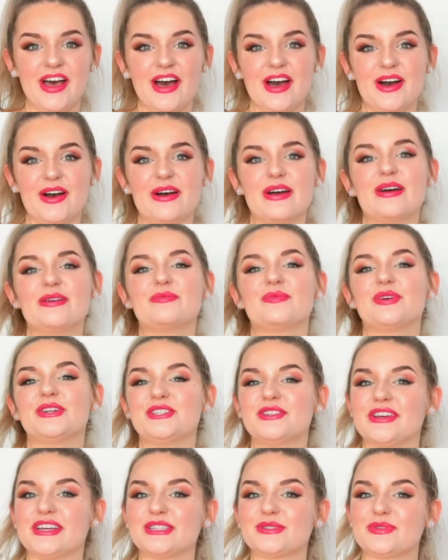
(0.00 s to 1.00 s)

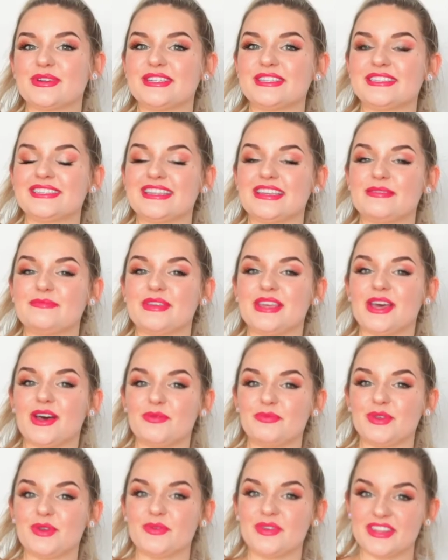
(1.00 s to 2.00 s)
what you guys want to see me
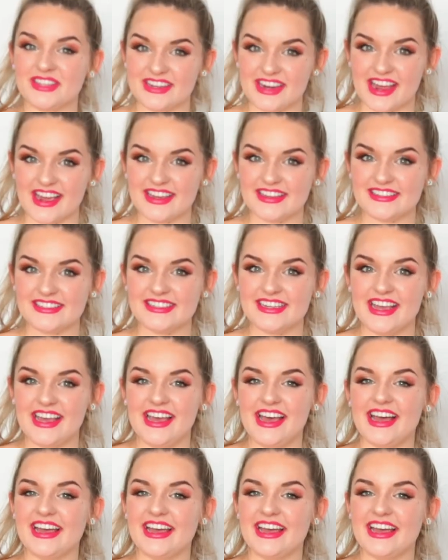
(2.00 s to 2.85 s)
help you with next.